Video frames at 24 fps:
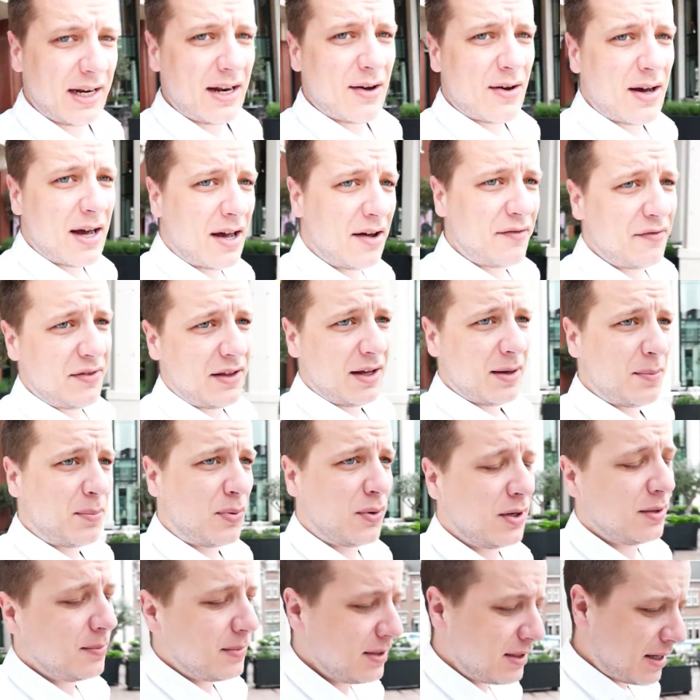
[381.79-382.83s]
now I have the
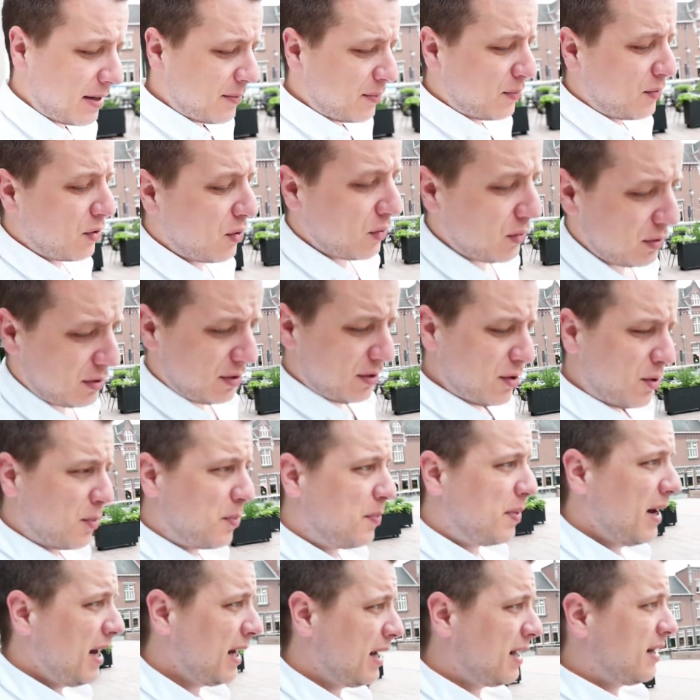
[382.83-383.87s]
appointment. I'm going to go
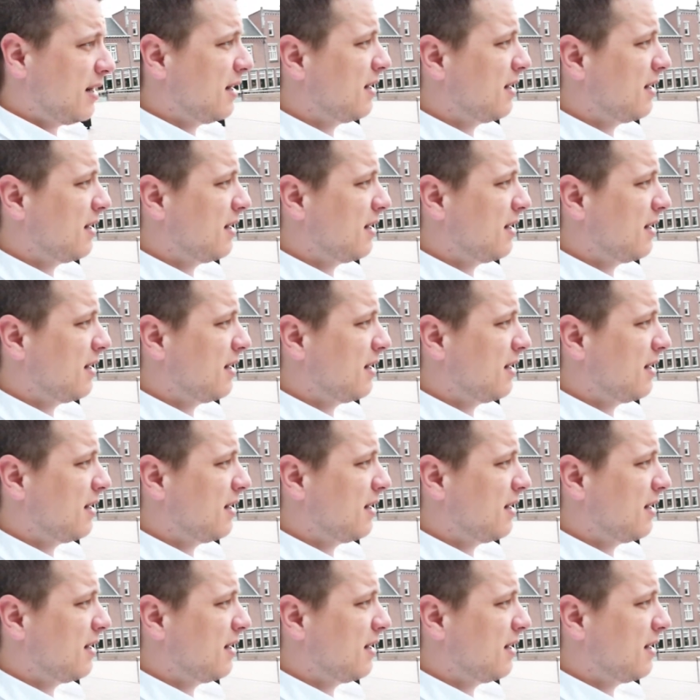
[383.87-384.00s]
back